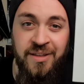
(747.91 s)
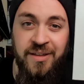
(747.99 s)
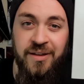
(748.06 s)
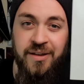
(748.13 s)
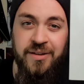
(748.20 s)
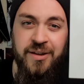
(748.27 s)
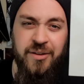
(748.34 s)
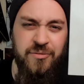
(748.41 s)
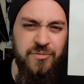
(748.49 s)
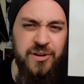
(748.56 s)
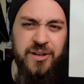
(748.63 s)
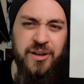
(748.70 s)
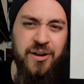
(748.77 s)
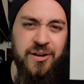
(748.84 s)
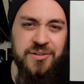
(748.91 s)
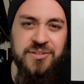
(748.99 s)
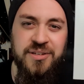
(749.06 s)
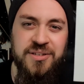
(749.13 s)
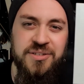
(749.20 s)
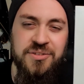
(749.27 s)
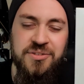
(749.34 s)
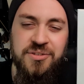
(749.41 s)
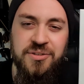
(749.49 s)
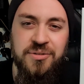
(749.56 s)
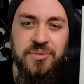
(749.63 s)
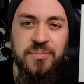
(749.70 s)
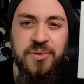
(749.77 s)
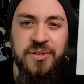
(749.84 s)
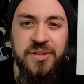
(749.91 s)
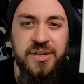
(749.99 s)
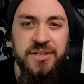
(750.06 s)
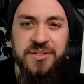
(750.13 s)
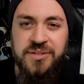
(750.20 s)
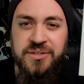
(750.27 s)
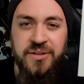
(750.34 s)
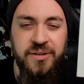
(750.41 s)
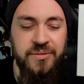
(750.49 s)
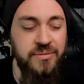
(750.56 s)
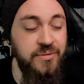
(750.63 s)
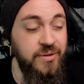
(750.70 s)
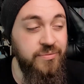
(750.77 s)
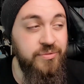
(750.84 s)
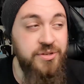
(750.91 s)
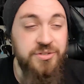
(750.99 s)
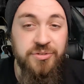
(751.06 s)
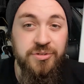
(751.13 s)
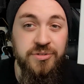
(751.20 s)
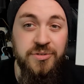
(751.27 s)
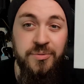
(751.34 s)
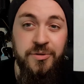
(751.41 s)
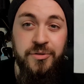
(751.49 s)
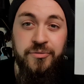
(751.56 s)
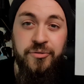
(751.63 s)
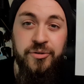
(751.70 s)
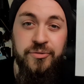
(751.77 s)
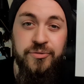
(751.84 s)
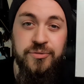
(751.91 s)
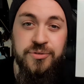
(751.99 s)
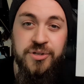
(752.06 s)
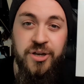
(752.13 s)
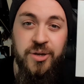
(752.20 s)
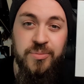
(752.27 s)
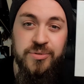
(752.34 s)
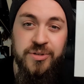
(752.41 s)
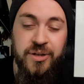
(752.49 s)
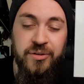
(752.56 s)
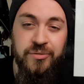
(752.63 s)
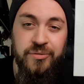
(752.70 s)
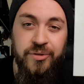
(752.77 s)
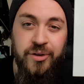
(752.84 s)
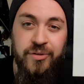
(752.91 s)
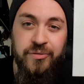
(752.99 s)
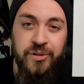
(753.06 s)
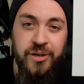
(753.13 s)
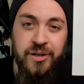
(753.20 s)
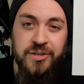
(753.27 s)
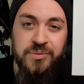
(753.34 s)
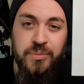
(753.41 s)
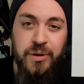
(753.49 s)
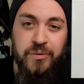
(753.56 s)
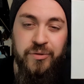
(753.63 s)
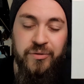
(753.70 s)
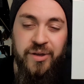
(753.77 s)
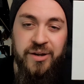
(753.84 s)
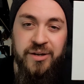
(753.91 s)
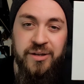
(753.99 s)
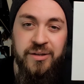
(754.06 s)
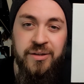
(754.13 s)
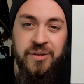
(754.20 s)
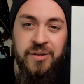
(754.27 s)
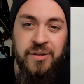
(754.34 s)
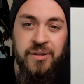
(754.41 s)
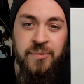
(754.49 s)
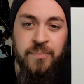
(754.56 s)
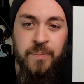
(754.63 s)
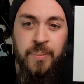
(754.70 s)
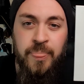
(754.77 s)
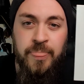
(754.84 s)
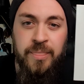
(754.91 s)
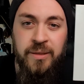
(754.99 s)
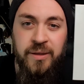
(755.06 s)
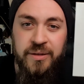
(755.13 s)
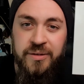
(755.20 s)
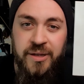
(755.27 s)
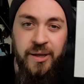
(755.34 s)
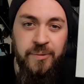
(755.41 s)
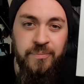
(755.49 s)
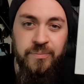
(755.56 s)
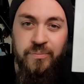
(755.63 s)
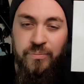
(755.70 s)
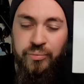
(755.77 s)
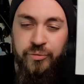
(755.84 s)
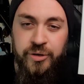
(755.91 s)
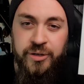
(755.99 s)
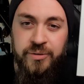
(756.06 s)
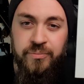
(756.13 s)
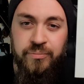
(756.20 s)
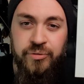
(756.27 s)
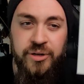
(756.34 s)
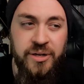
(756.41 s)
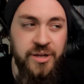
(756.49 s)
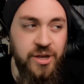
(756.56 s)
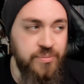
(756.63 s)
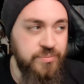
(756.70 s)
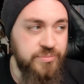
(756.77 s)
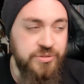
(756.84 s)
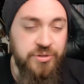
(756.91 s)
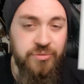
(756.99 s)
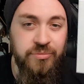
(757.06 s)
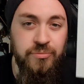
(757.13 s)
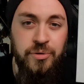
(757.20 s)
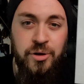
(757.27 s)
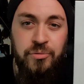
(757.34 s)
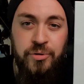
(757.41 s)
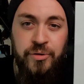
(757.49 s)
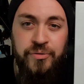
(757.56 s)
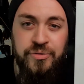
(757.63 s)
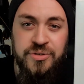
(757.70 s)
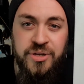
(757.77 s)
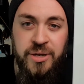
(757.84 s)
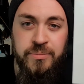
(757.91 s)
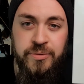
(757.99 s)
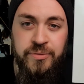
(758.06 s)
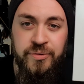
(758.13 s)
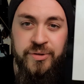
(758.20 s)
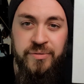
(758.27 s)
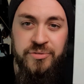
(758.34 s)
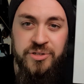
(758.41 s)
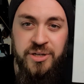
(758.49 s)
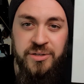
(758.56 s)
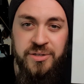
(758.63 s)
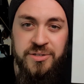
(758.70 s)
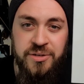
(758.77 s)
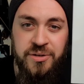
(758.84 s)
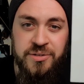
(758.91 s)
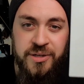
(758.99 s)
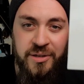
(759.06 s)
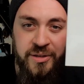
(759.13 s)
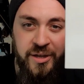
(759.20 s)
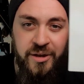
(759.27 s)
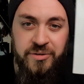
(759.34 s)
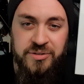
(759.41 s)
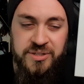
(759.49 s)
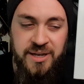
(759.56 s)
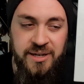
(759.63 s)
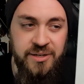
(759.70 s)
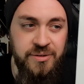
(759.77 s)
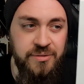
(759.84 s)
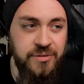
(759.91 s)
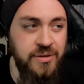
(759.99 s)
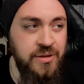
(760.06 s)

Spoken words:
and they're really hard to listen to, but this, I've listened to this a good 3 or 4 times now over the last month I've had it, and yeah, brilliant album. So well worth your time if you've never checked these guys out. They are Italian.